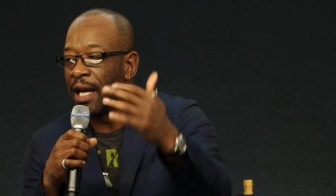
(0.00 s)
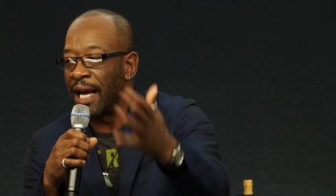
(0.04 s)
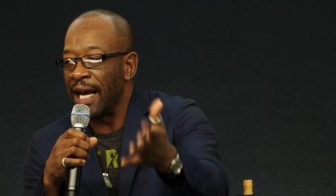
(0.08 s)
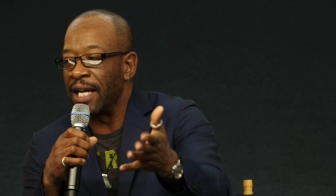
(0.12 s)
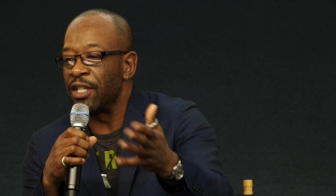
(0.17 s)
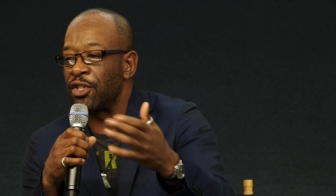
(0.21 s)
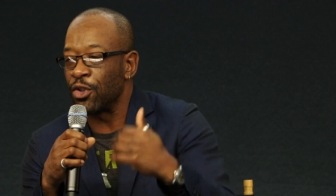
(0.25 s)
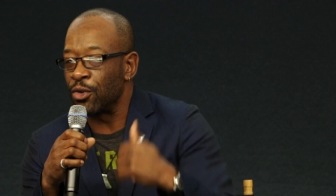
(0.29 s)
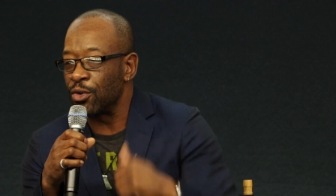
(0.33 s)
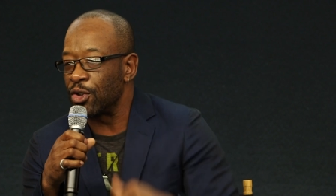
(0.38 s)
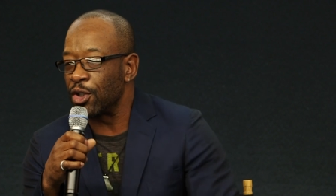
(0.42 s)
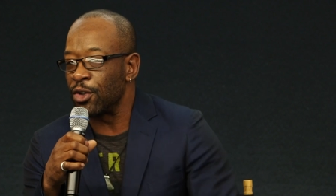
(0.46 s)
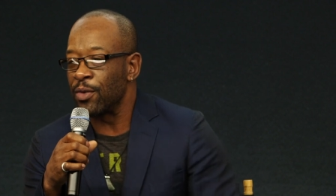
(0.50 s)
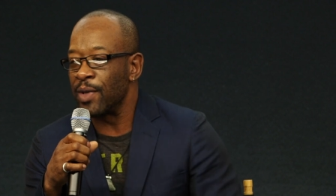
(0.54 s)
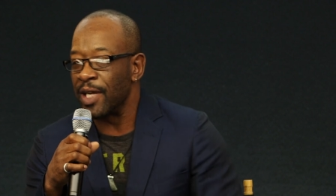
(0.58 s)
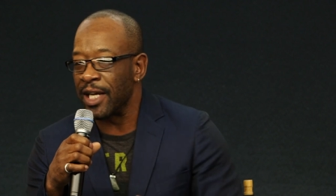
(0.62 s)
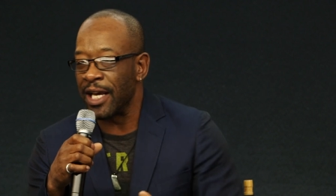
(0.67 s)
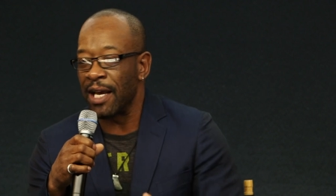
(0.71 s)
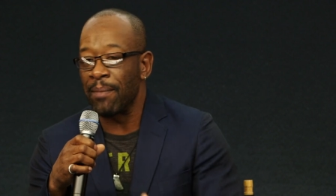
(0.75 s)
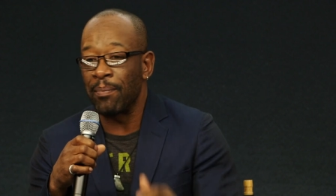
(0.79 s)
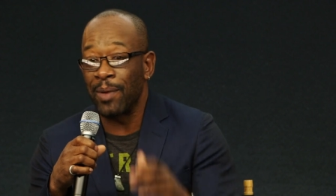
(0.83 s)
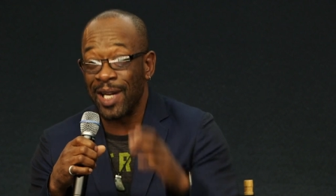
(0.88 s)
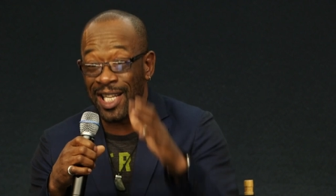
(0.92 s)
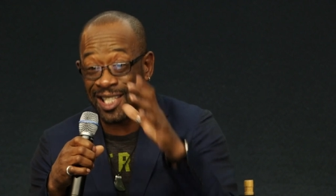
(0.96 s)
as you're doing
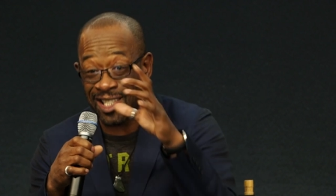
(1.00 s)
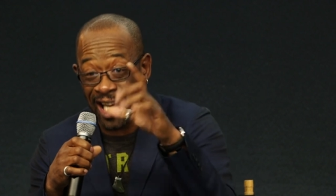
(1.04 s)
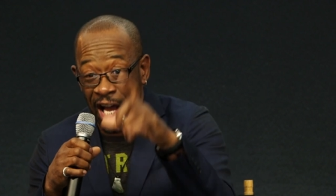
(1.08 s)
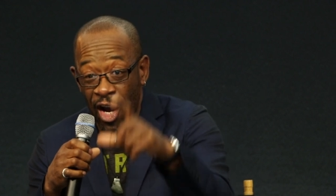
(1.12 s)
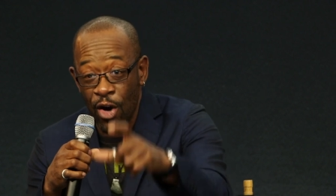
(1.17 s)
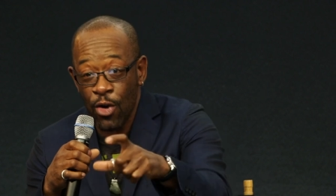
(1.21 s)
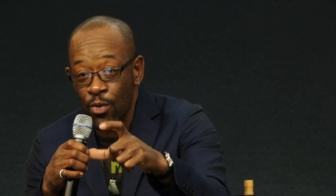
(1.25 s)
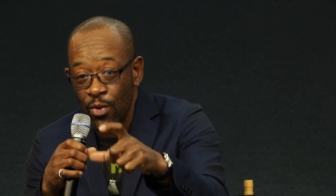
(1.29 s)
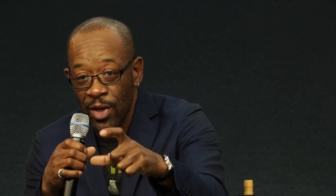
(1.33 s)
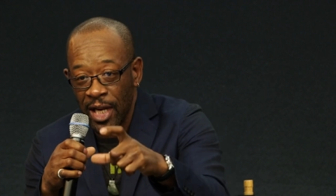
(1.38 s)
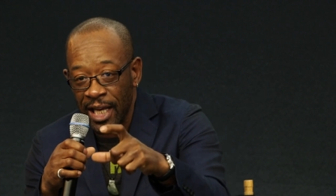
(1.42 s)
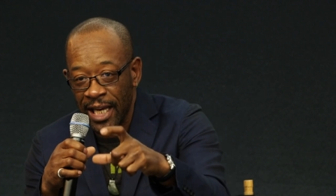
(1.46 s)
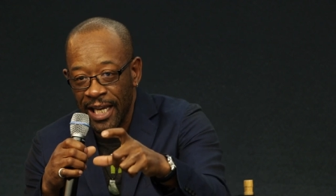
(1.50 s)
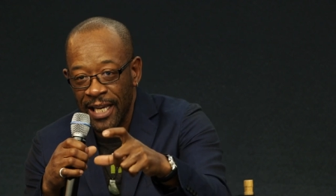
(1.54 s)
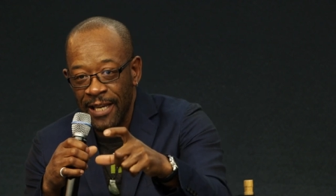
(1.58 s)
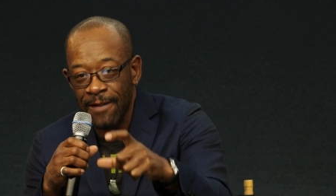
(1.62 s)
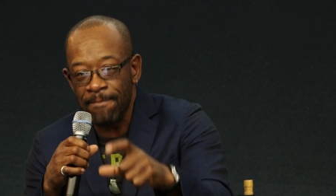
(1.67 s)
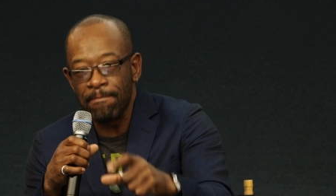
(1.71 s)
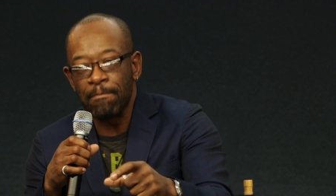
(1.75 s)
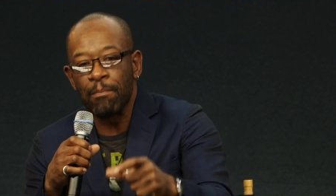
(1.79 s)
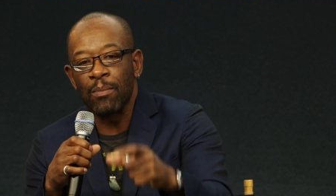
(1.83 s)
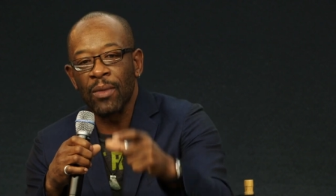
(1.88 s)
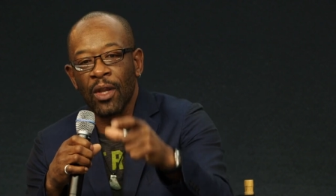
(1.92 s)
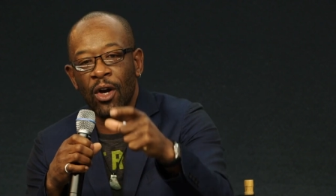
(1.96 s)
it. But it's only
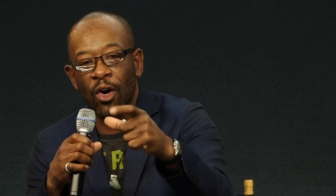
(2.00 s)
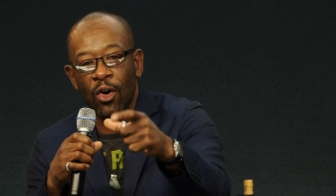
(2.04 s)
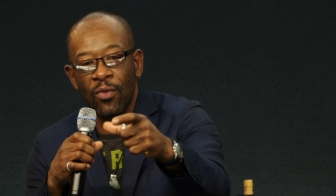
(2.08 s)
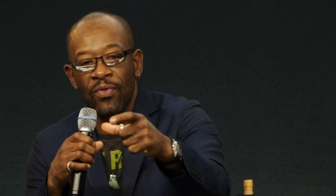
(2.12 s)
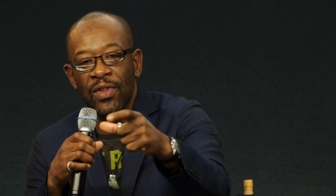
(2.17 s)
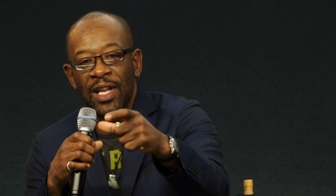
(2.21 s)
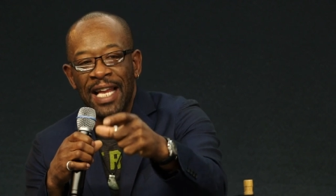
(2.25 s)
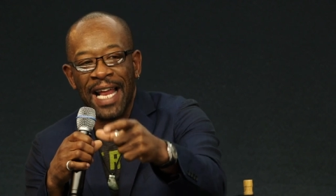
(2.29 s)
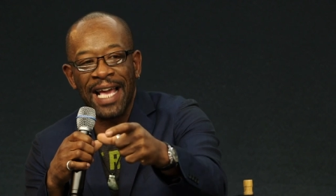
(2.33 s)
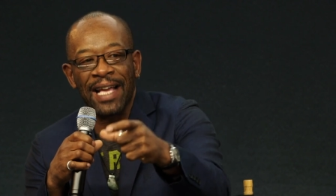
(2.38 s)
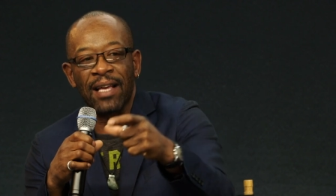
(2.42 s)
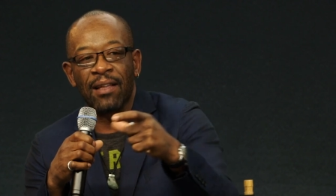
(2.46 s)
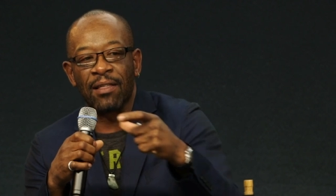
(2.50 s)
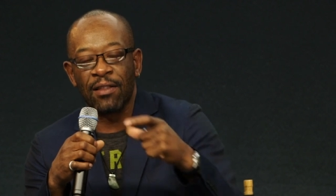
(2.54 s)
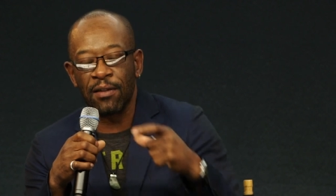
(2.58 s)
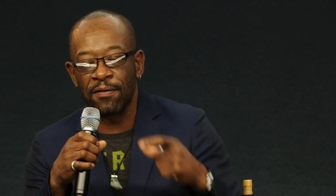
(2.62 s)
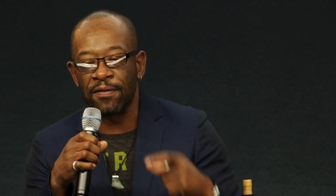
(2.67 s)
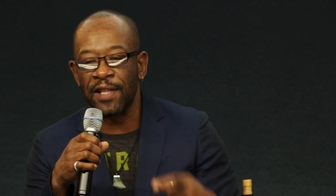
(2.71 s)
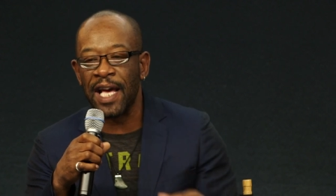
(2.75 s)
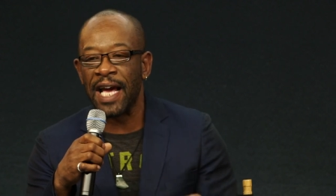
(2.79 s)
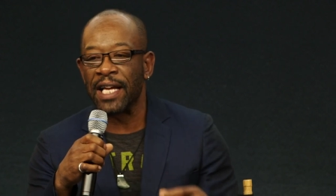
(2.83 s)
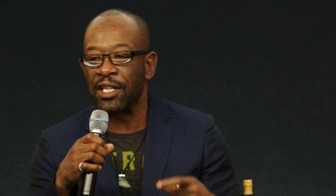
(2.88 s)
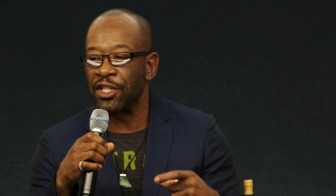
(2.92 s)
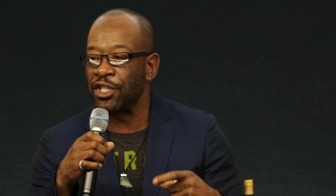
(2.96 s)
on the length
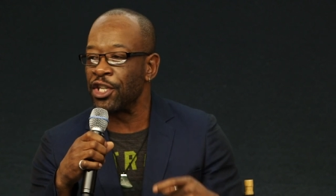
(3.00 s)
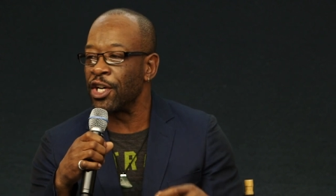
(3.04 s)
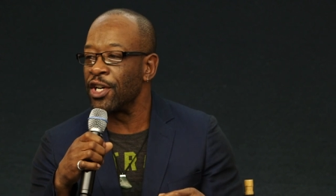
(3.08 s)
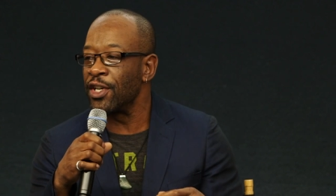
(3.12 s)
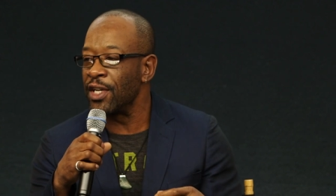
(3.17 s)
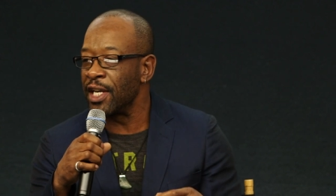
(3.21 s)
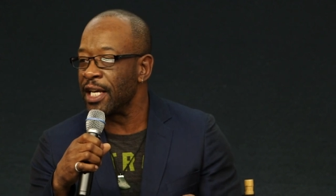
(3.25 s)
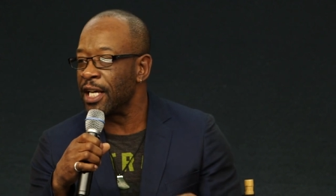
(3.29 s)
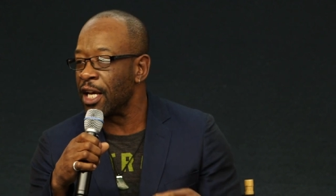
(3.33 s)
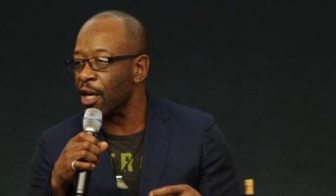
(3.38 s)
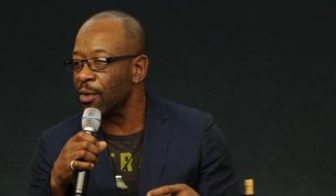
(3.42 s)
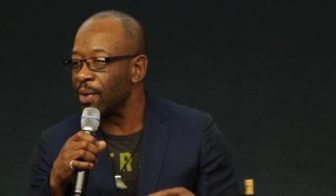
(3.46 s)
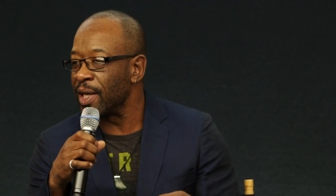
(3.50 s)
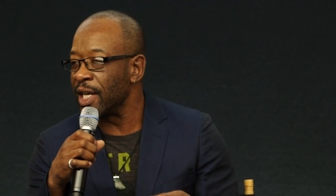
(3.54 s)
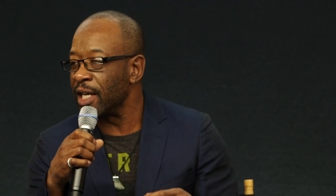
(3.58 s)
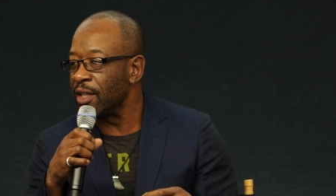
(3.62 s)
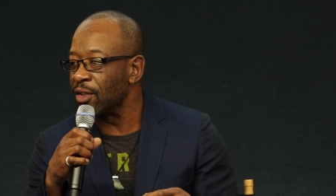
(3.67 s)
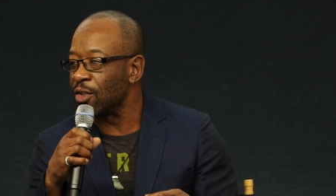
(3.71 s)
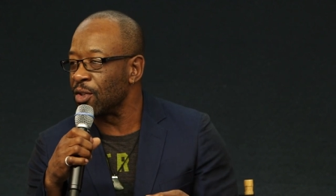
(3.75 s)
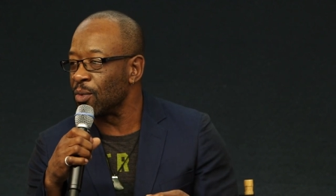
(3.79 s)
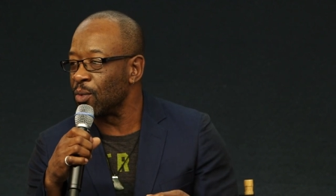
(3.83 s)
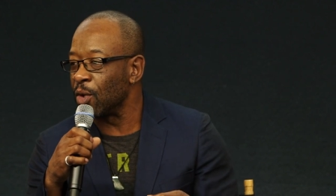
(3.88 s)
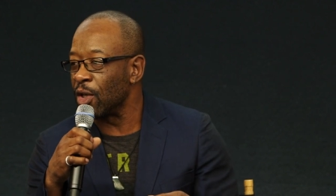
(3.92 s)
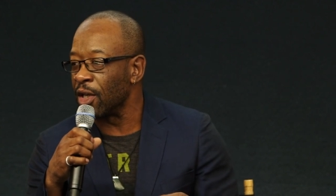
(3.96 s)
of that journey going
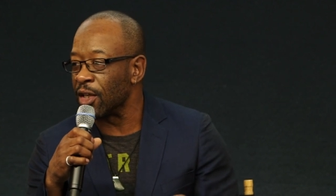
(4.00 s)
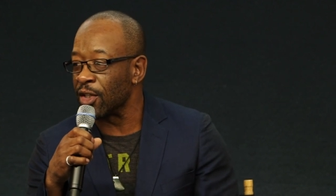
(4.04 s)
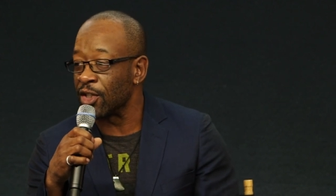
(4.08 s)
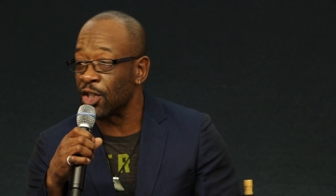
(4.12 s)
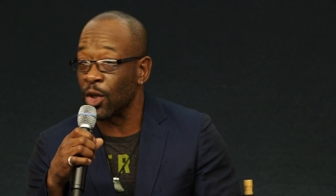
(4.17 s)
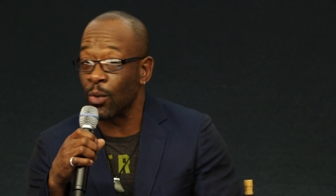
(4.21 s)
into work.